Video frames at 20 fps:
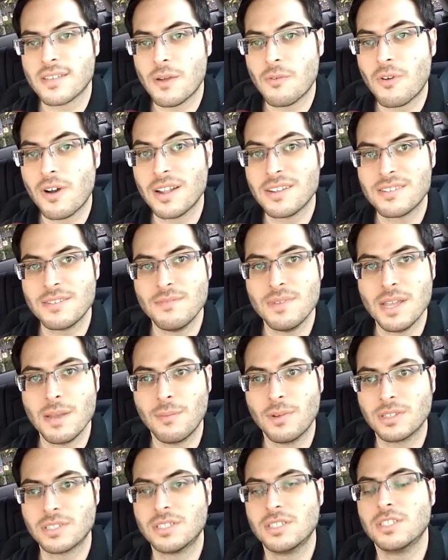I want to be
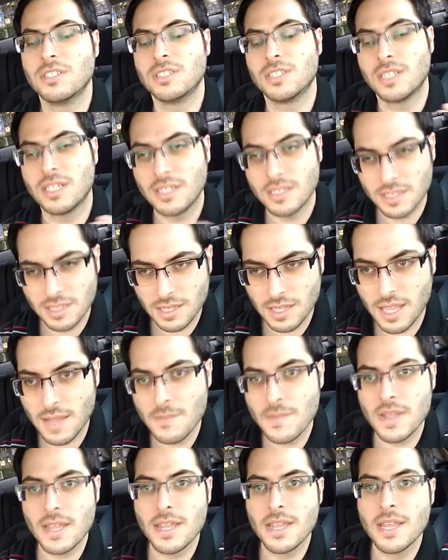able to let
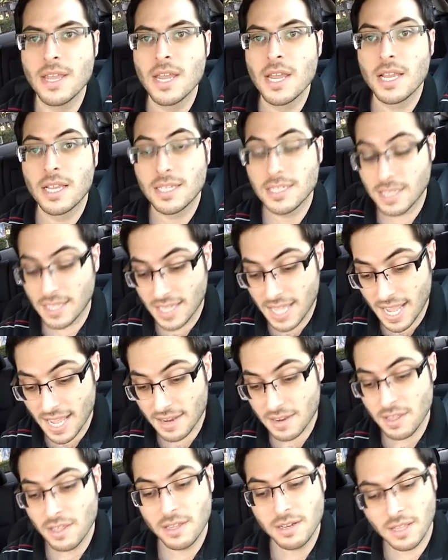me, because again,